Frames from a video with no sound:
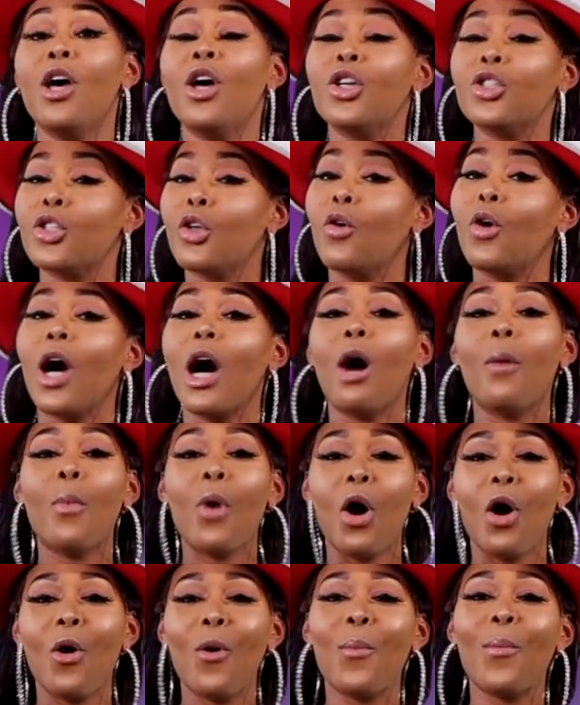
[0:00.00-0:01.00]
So come
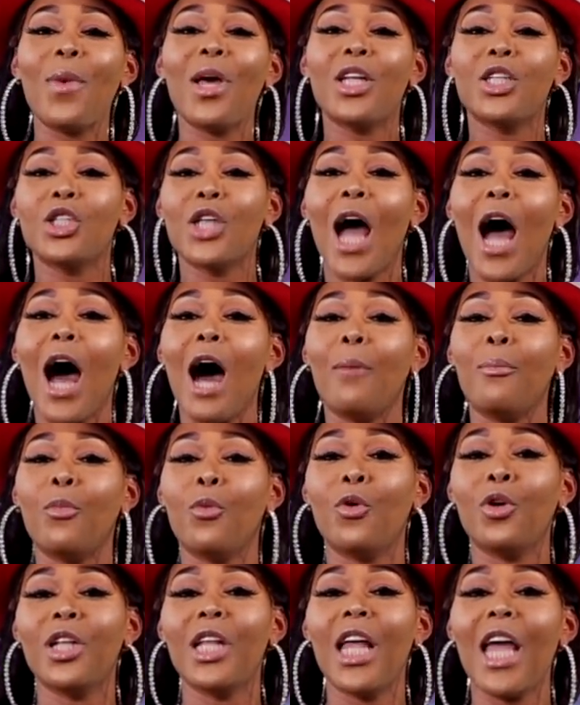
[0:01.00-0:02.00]
home and hop
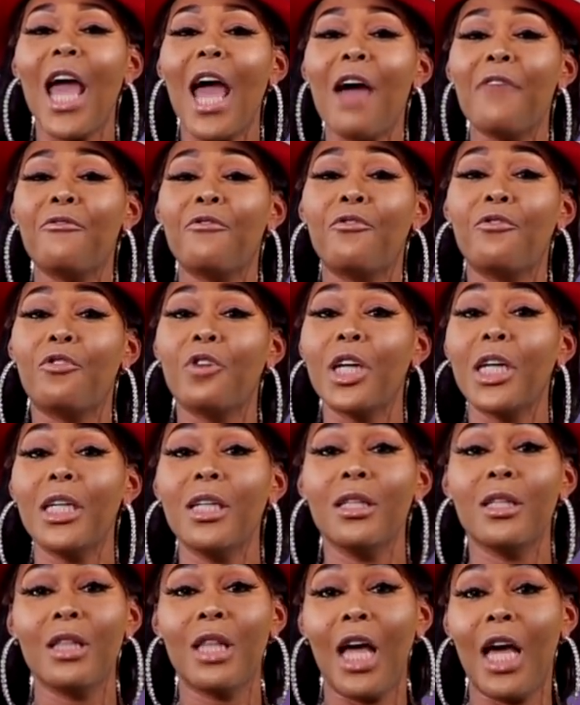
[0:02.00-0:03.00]
on
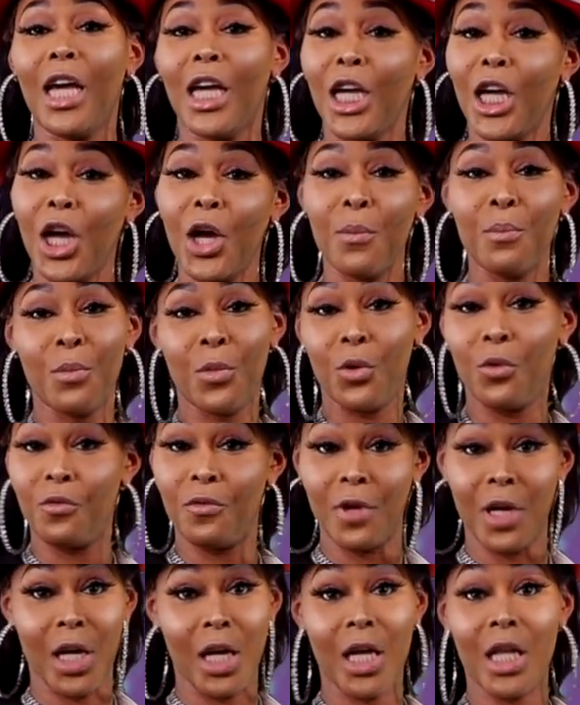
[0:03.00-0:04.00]
everything moving.